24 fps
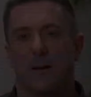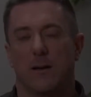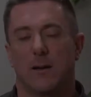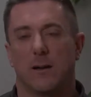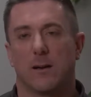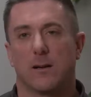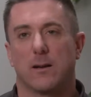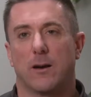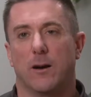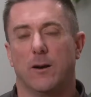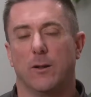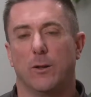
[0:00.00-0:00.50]
Our
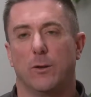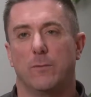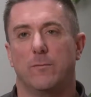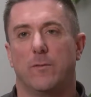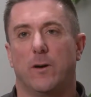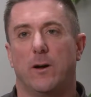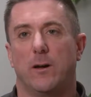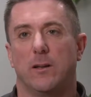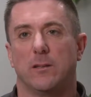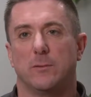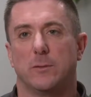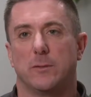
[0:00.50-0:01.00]
carload
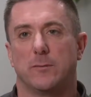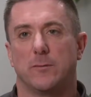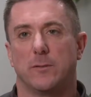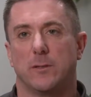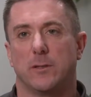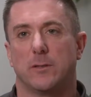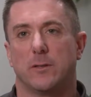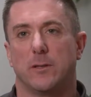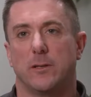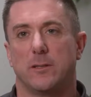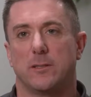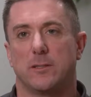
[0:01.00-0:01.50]
volumes have
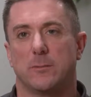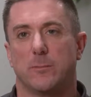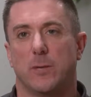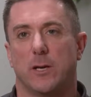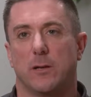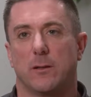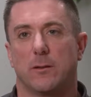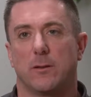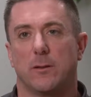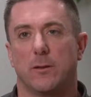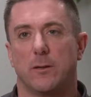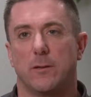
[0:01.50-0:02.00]
increased
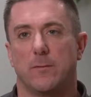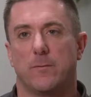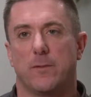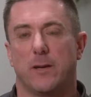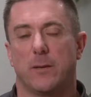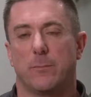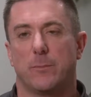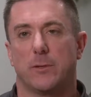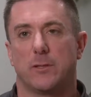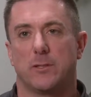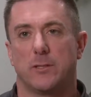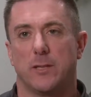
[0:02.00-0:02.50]
about
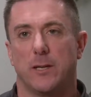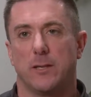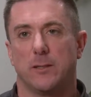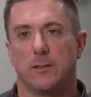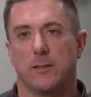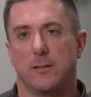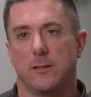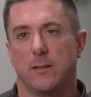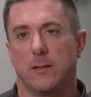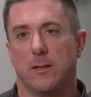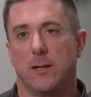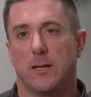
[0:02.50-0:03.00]
35%
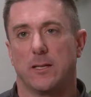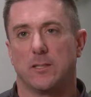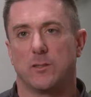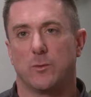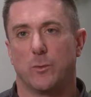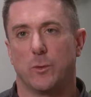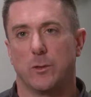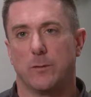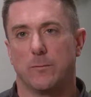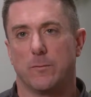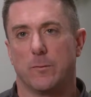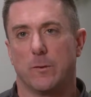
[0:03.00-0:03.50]
in the last
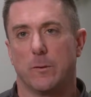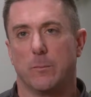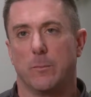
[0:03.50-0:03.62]
24